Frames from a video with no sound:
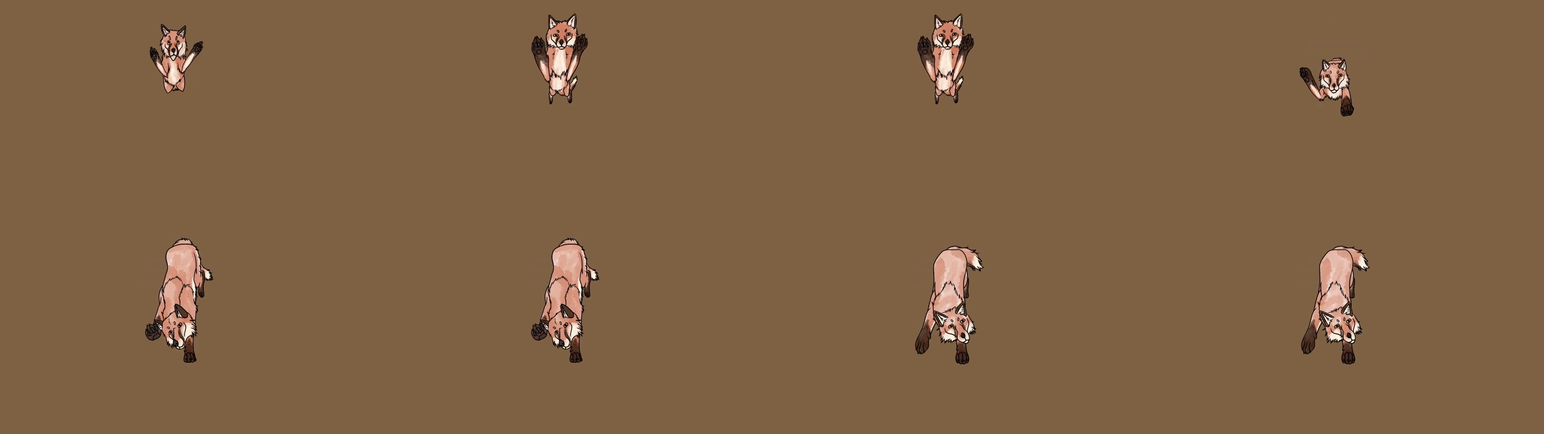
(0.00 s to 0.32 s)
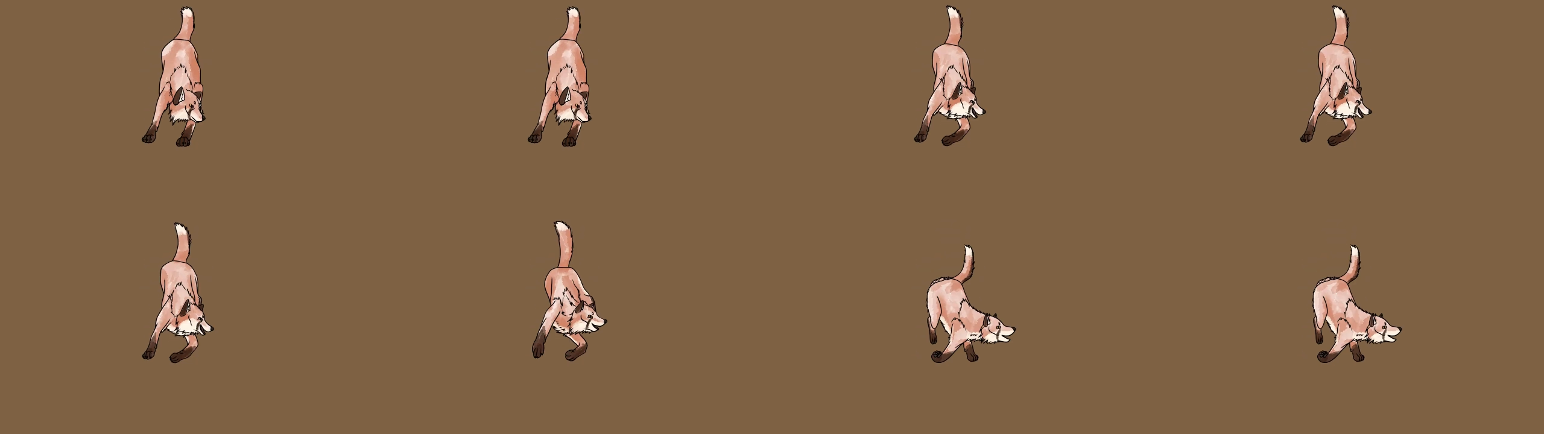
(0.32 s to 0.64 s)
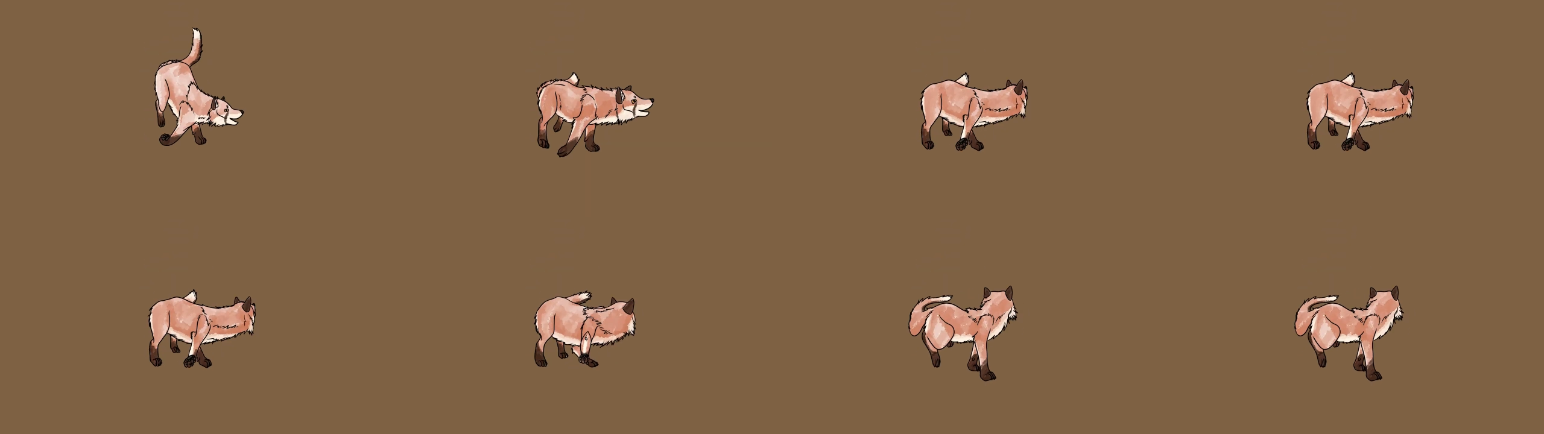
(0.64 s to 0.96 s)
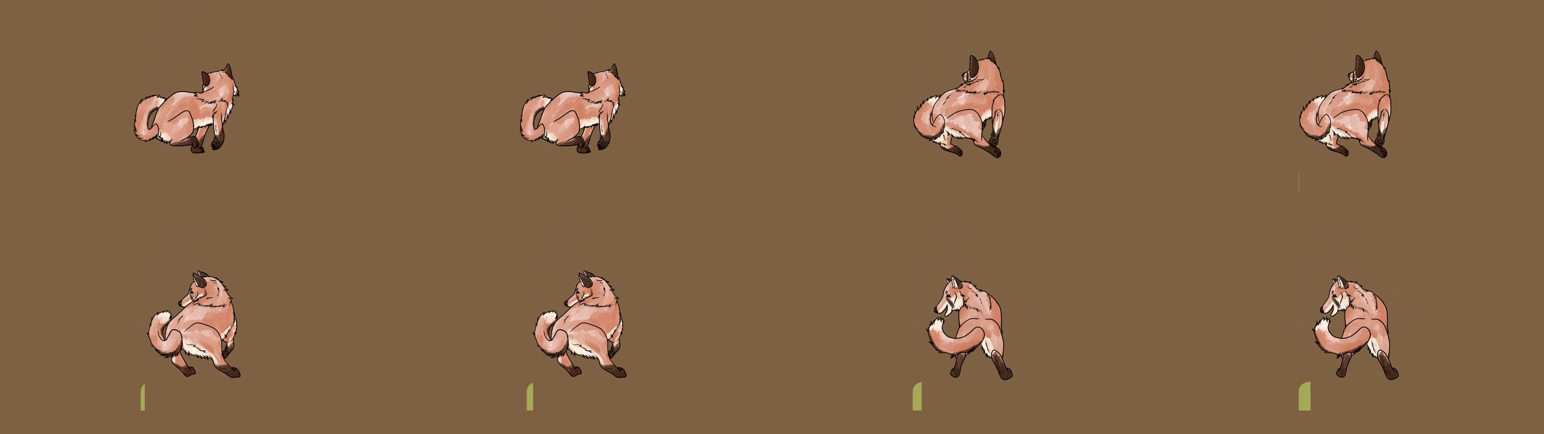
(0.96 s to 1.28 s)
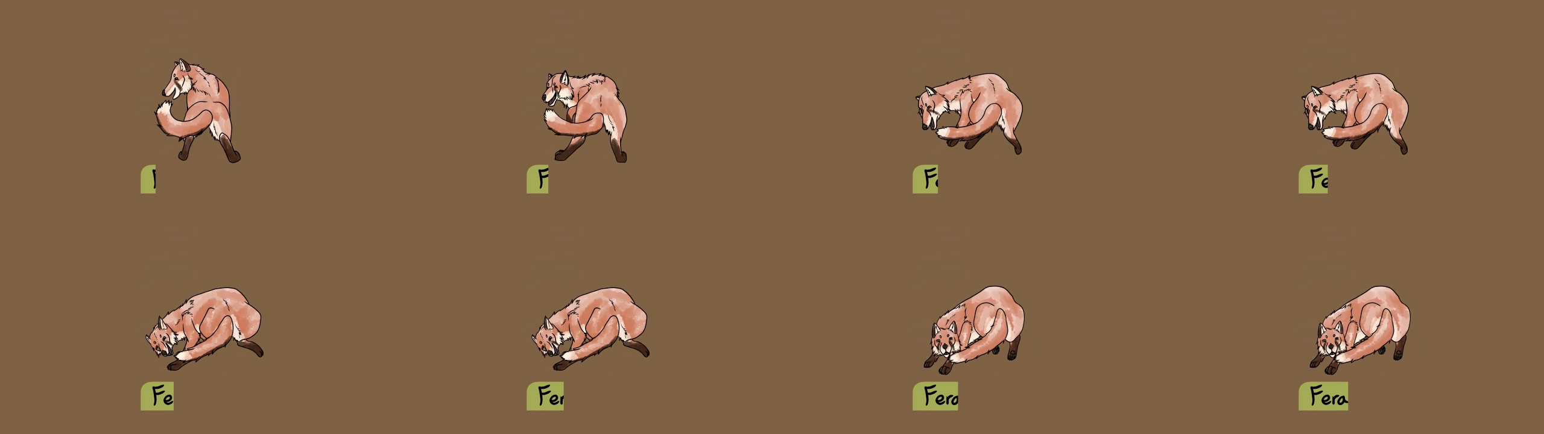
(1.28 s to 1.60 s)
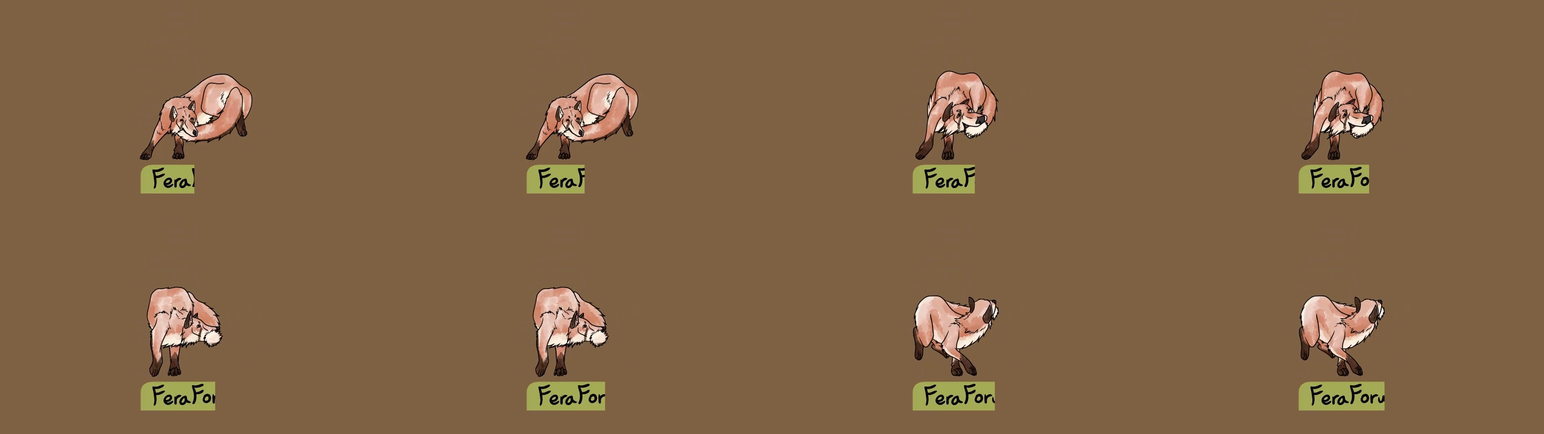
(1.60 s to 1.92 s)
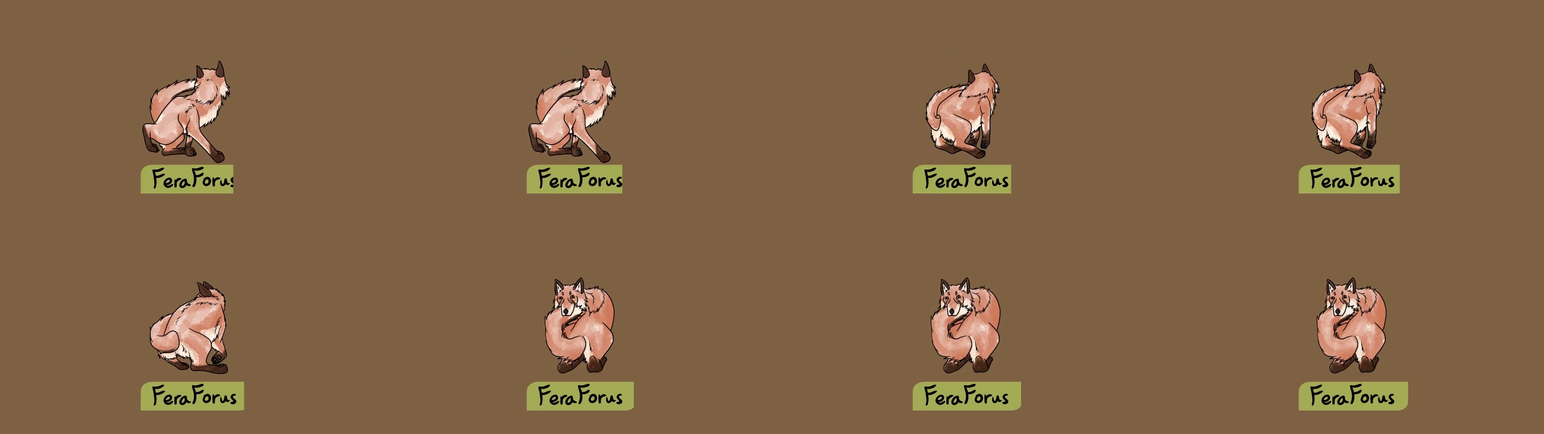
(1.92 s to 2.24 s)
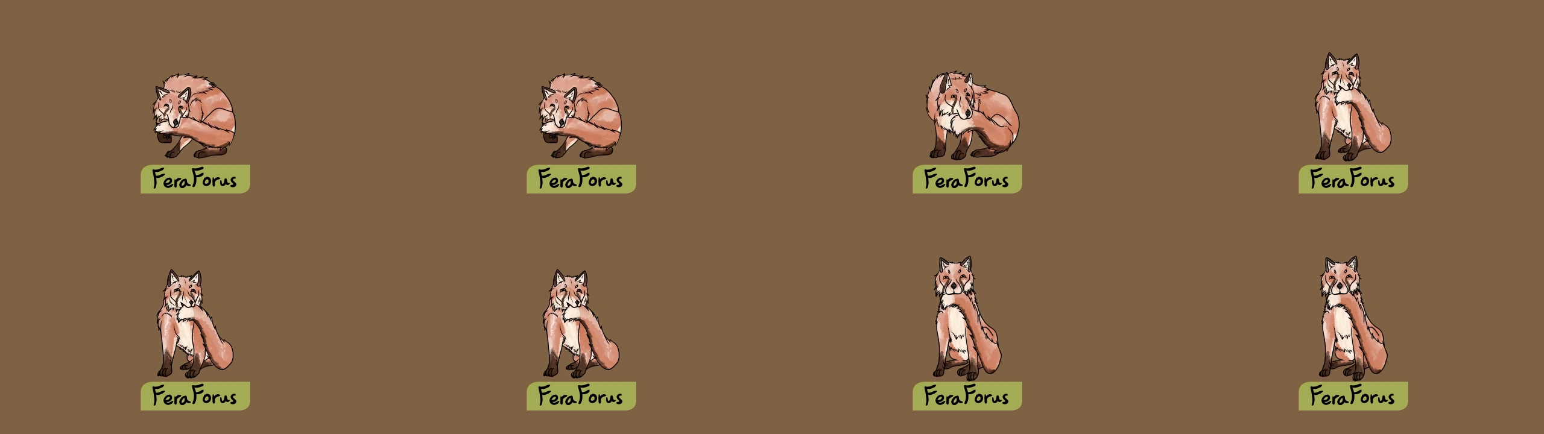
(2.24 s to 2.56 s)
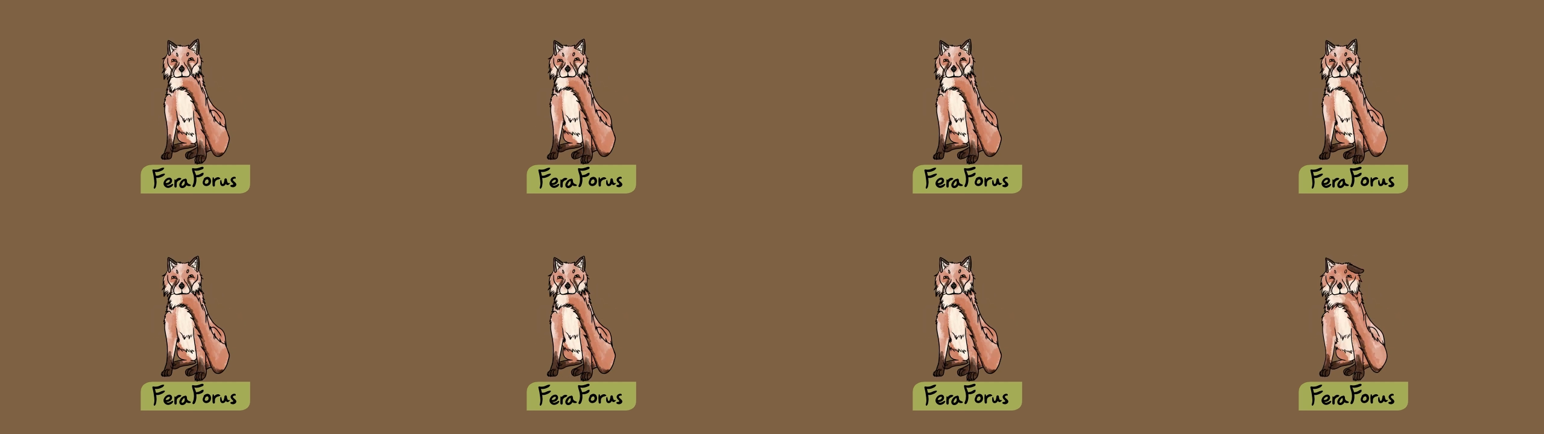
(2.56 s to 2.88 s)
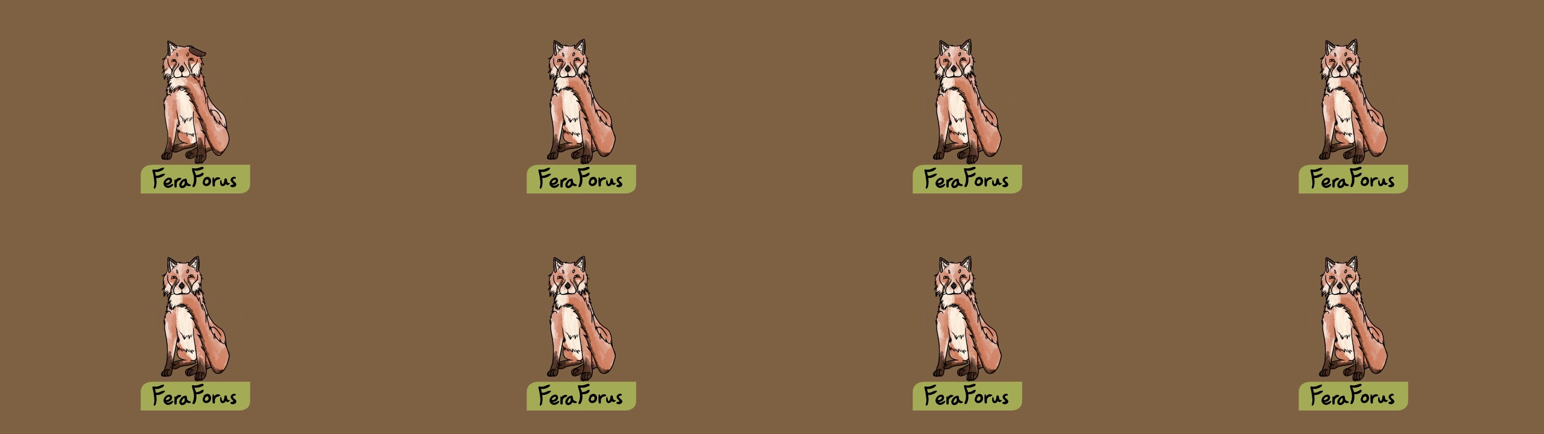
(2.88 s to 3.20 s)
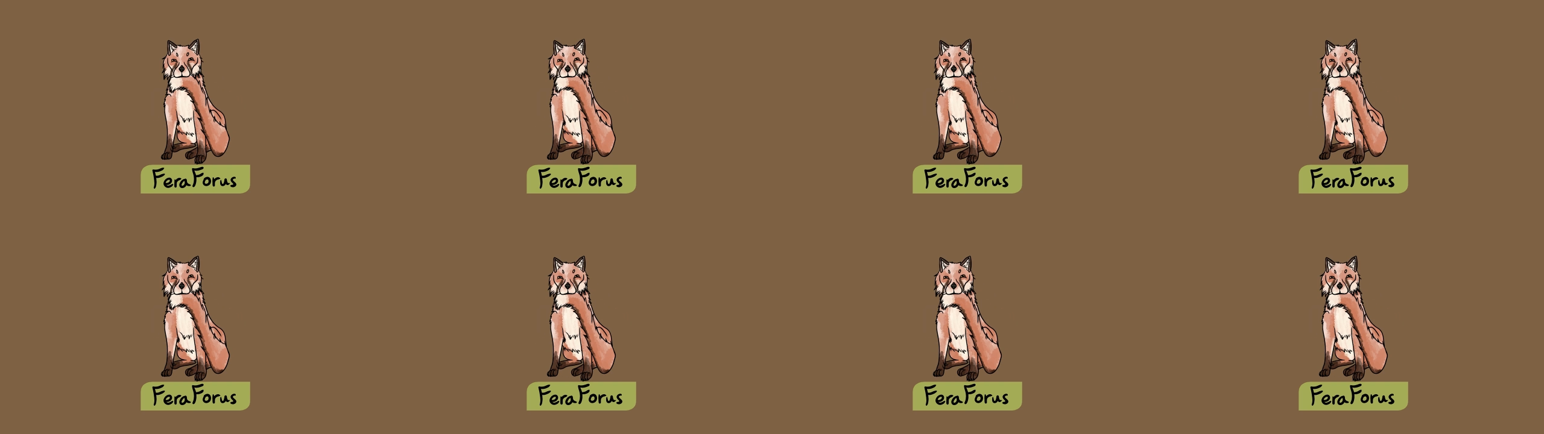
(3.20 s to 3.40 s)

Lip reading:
No face is visible, so there are no lips to read.